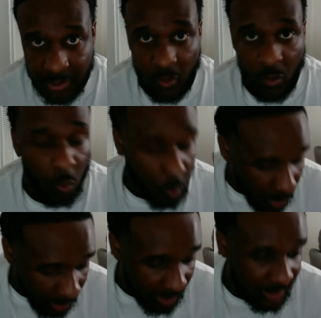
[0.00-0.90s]

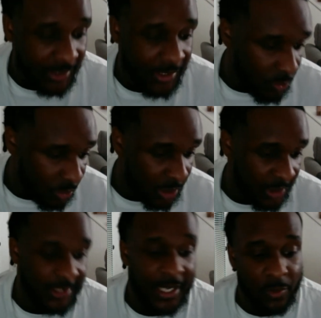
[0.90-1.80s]
what excuses
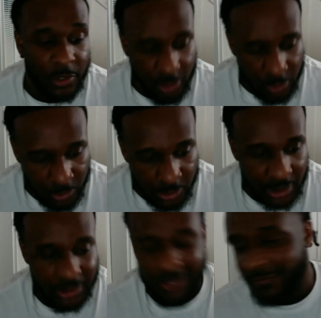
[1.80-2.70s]
they would use
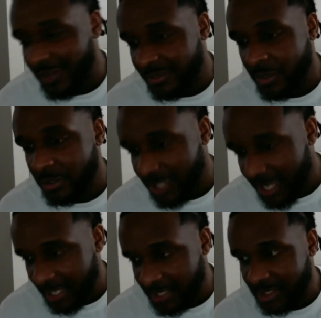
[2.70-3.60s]
to fit their
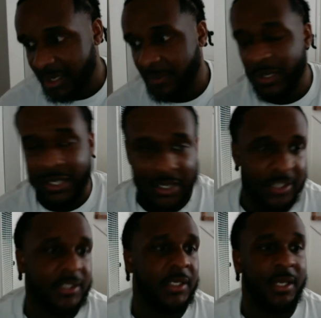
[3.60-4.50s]
stance.
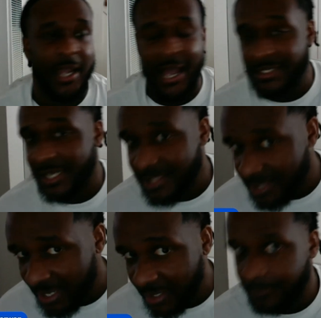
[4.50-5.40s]
Because as I
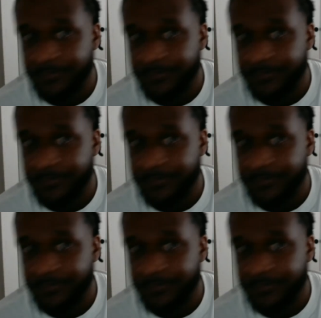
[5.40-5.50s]
said,